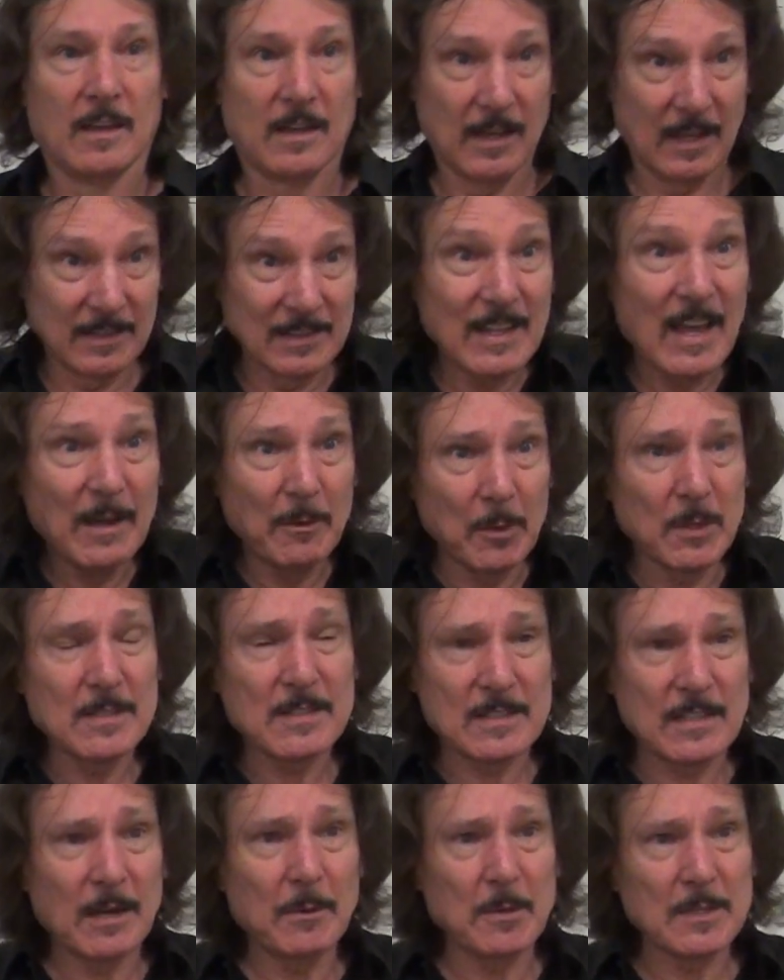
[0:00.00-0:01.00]
And that
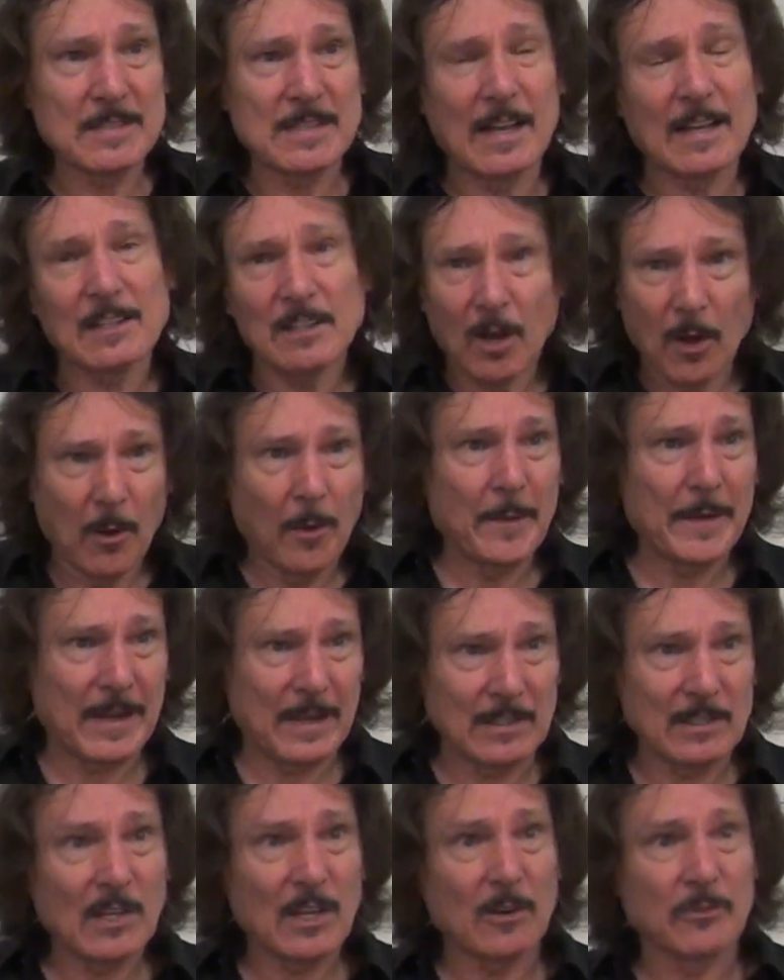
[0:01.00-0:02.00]
was like the whole
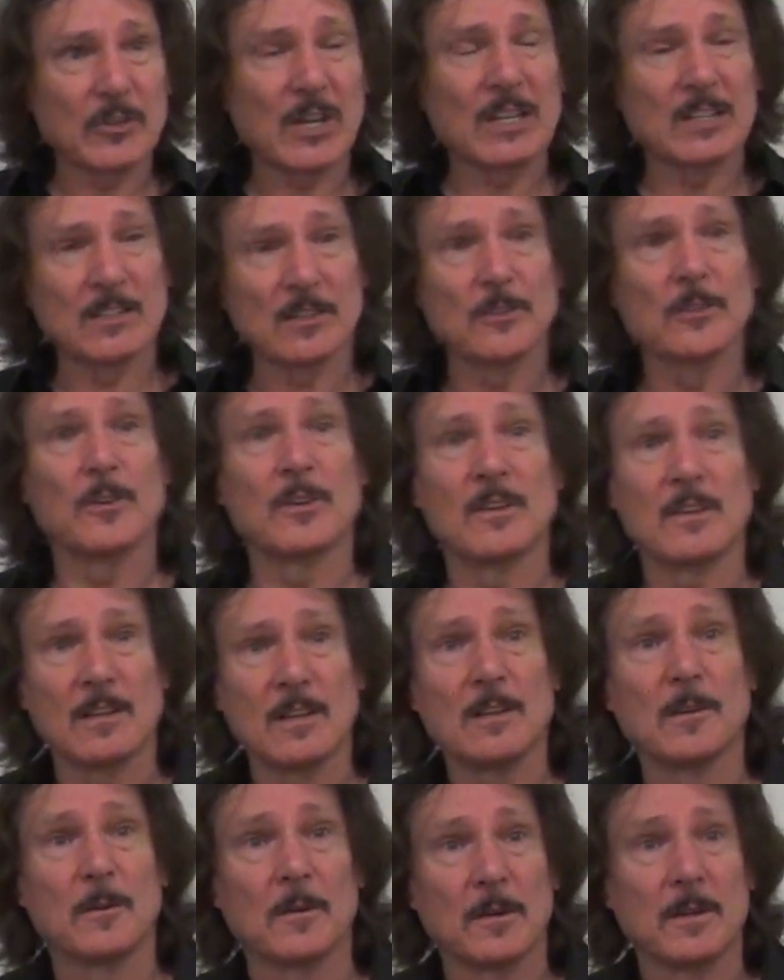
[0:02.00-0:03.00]
idea of category
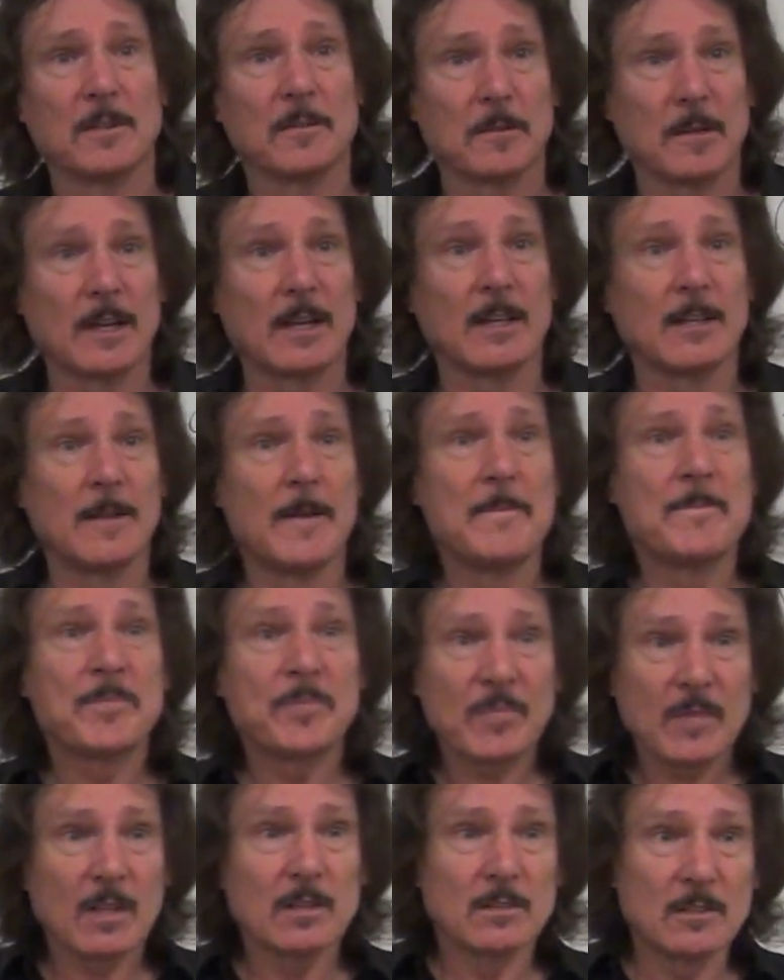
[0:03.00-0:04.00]
theory, right?
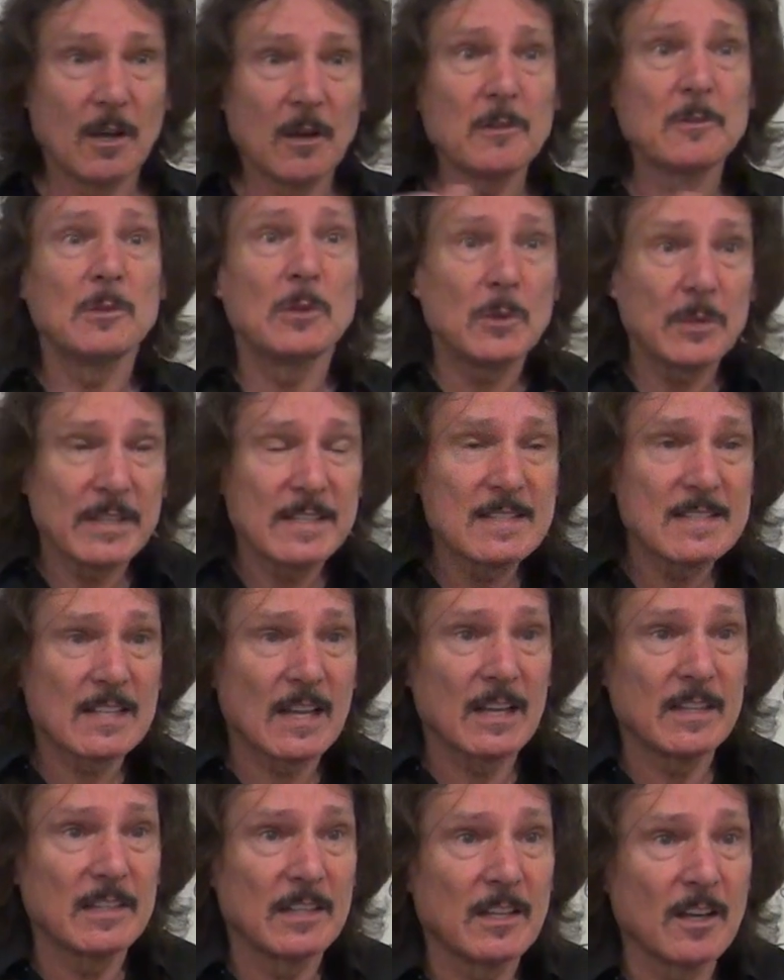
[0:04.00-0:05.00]
Don't look
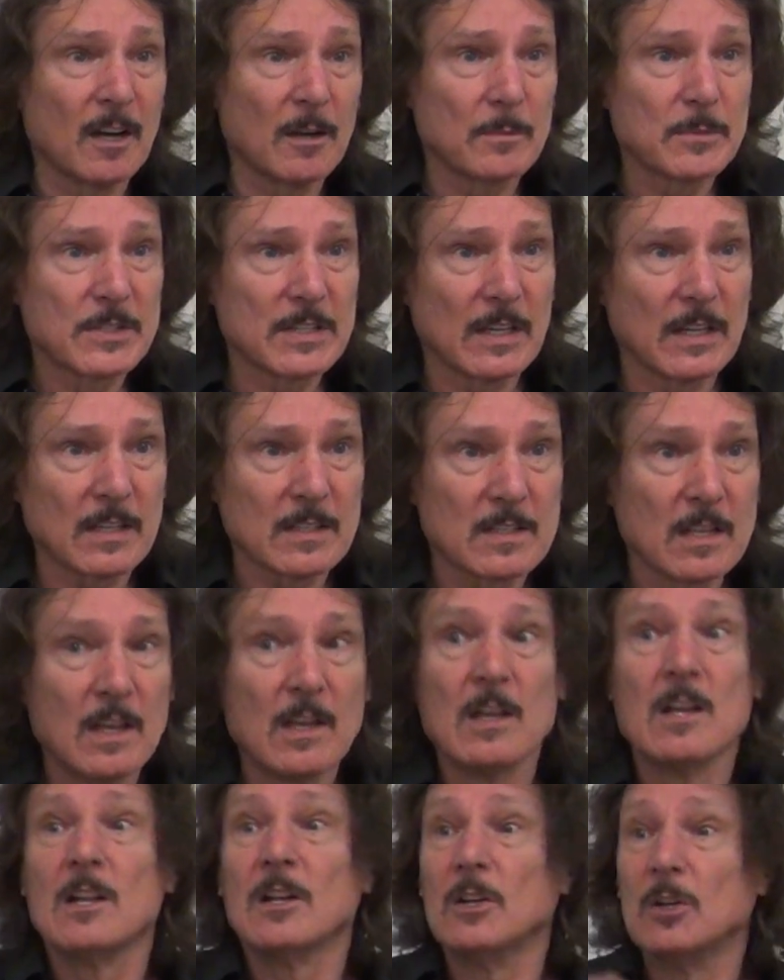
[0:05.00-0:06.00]
inside the object,
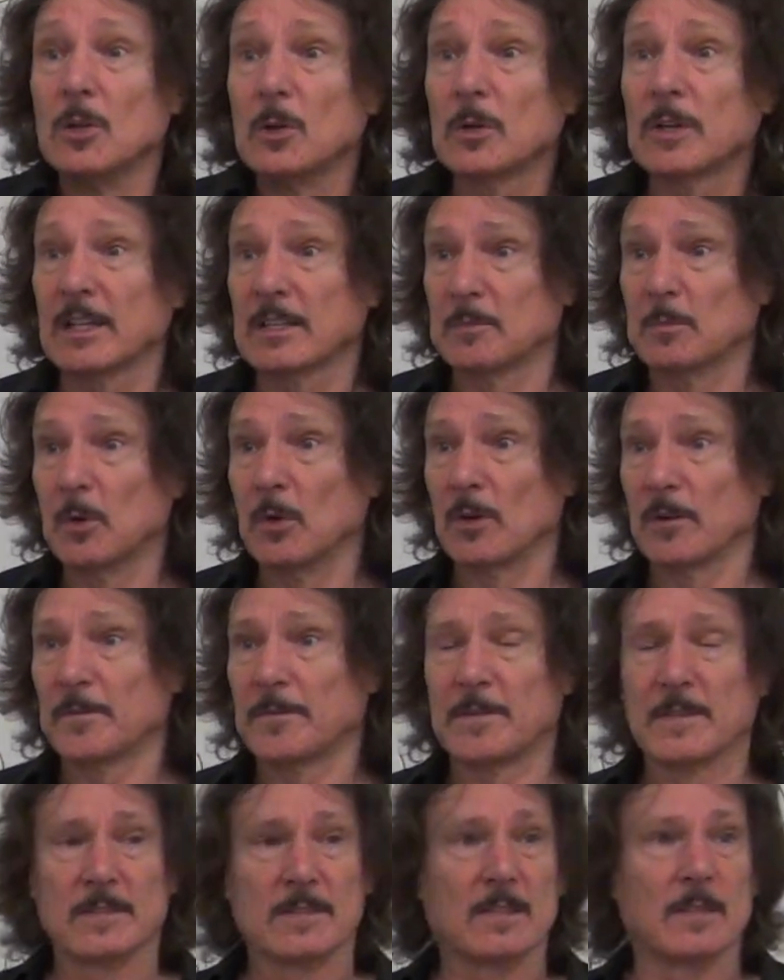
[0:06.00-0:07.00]
look at
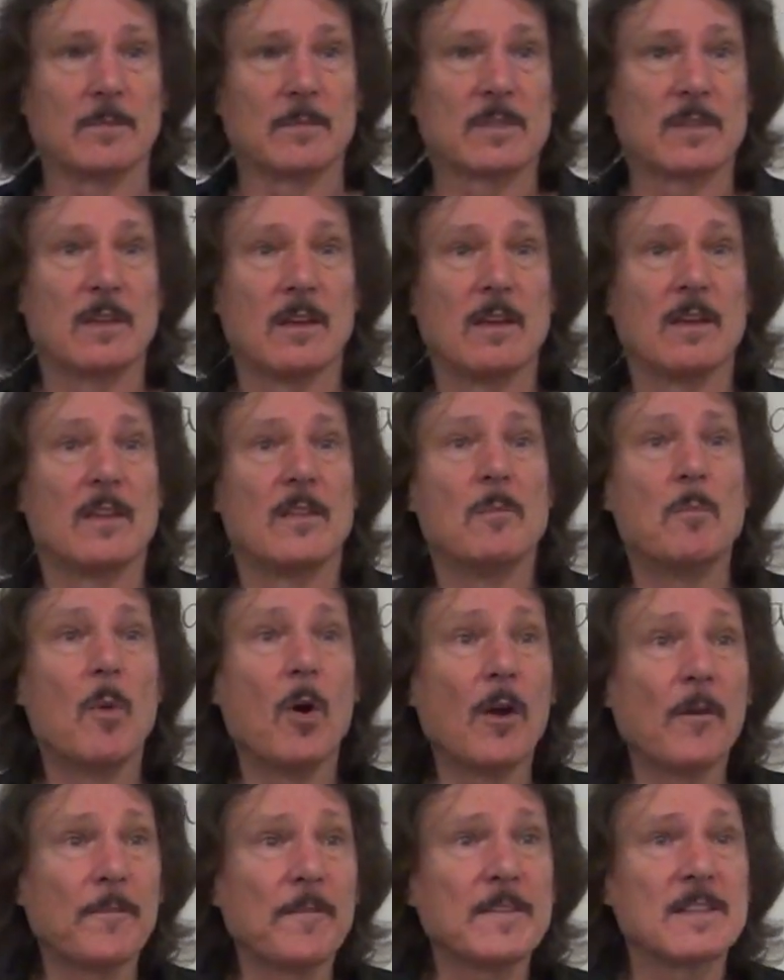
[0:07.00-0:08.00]
morphisms.
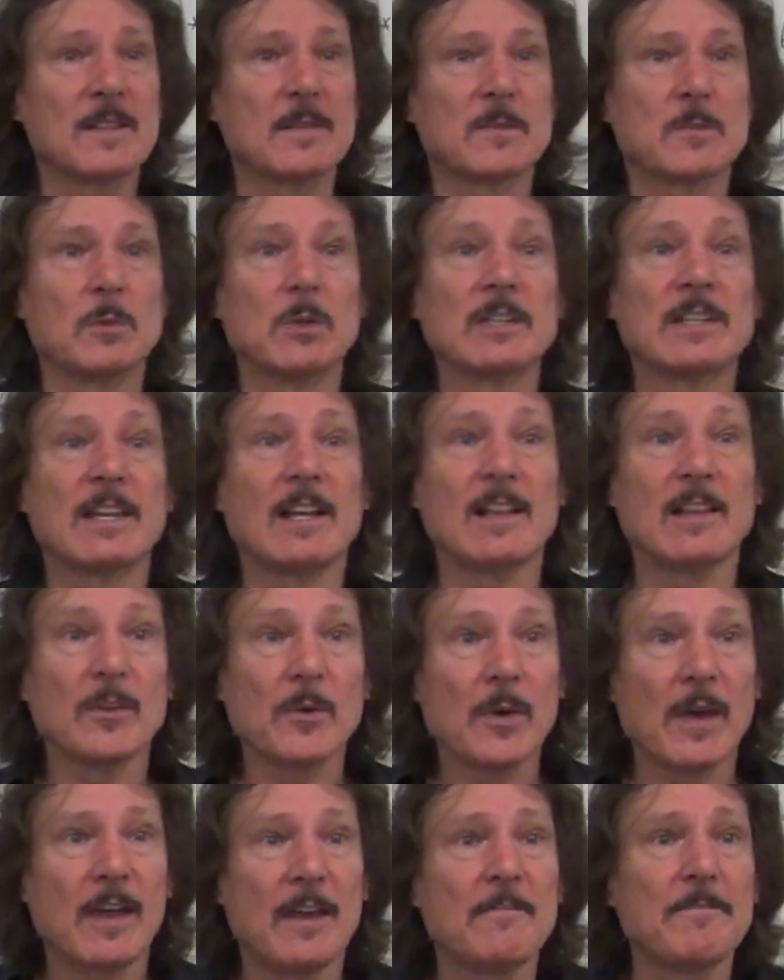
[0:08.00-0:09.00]
Morphisms will tell
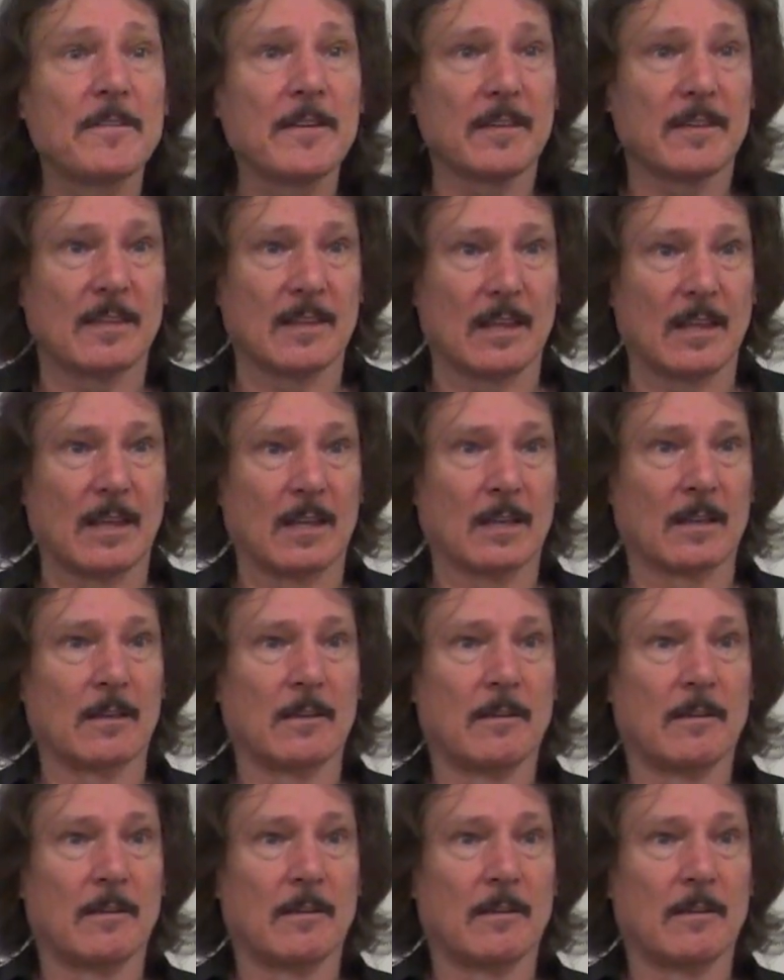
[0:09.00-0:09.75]
you everything